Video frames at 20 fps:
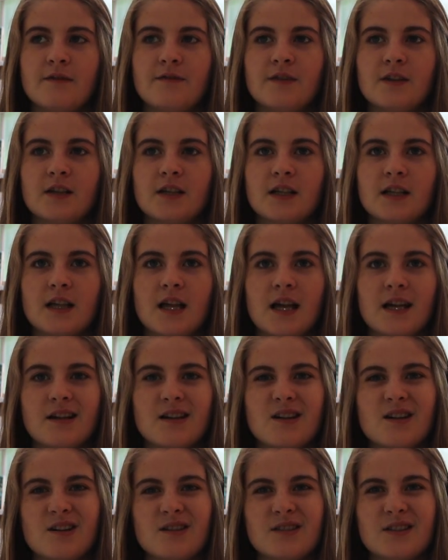feeling
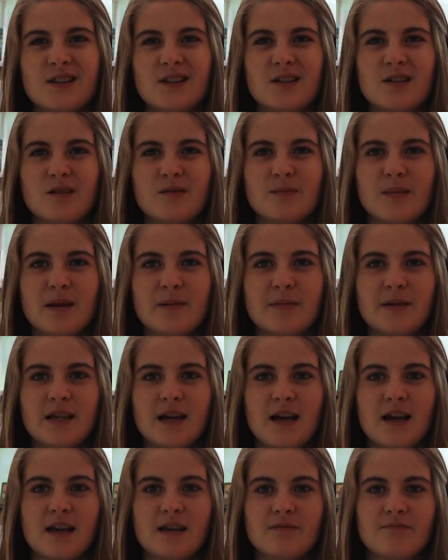like, oh, you know,
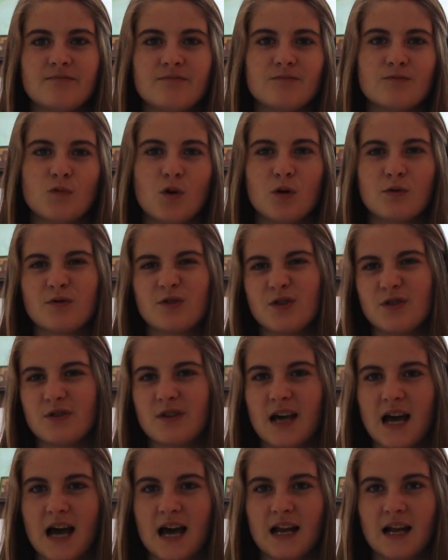maybe I won't
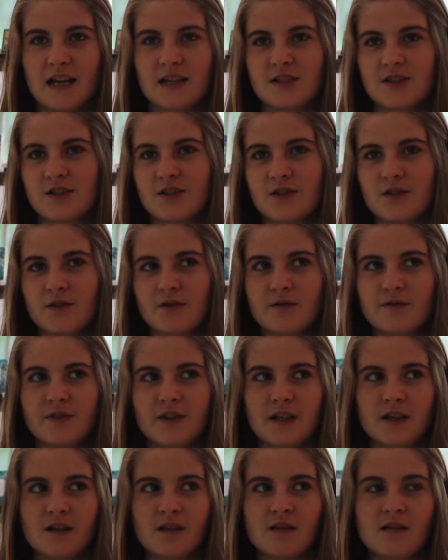do that, I just don't
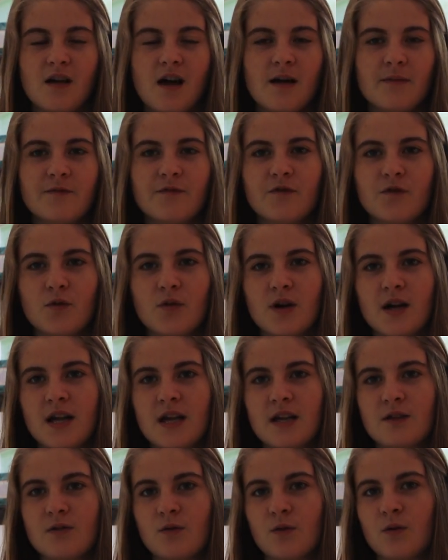feel up for
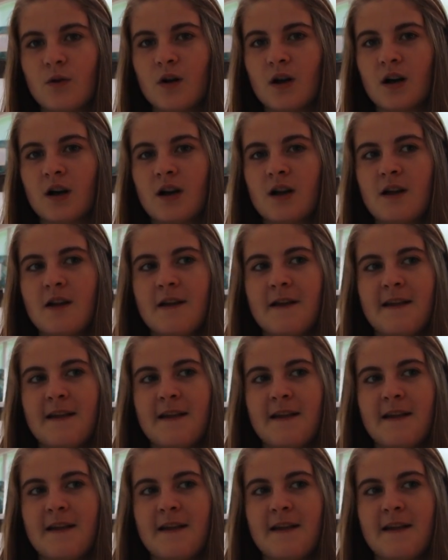it, or